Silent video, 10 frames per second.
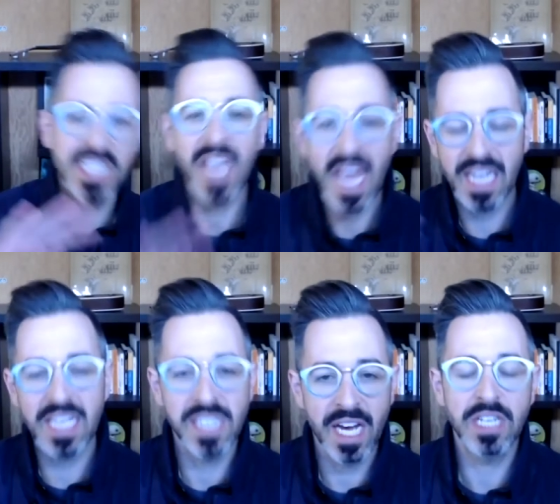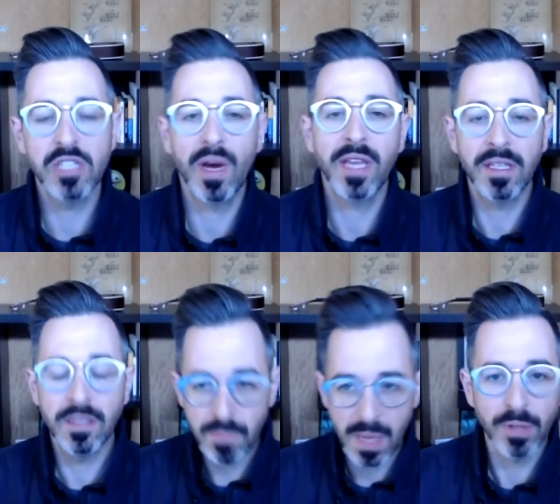80s 90s right
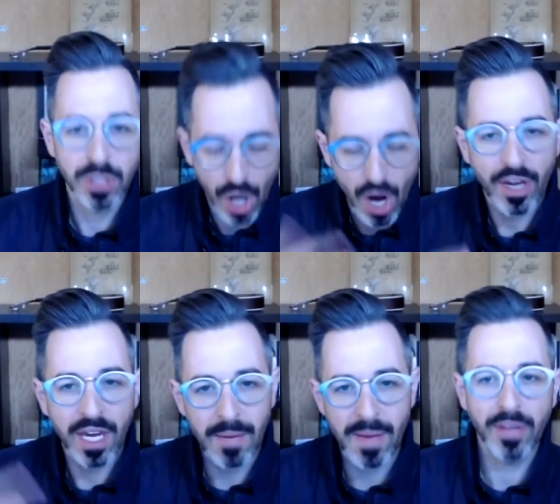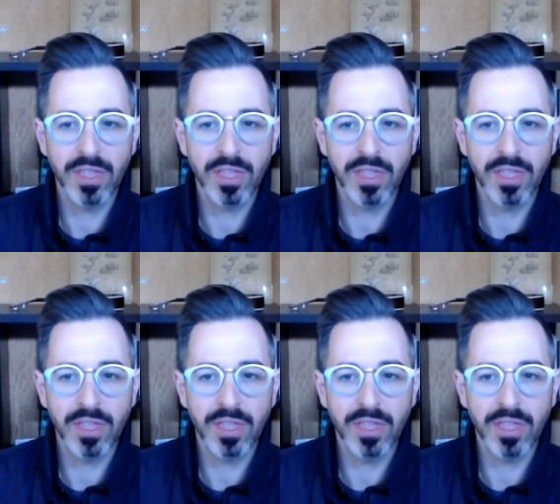people talking about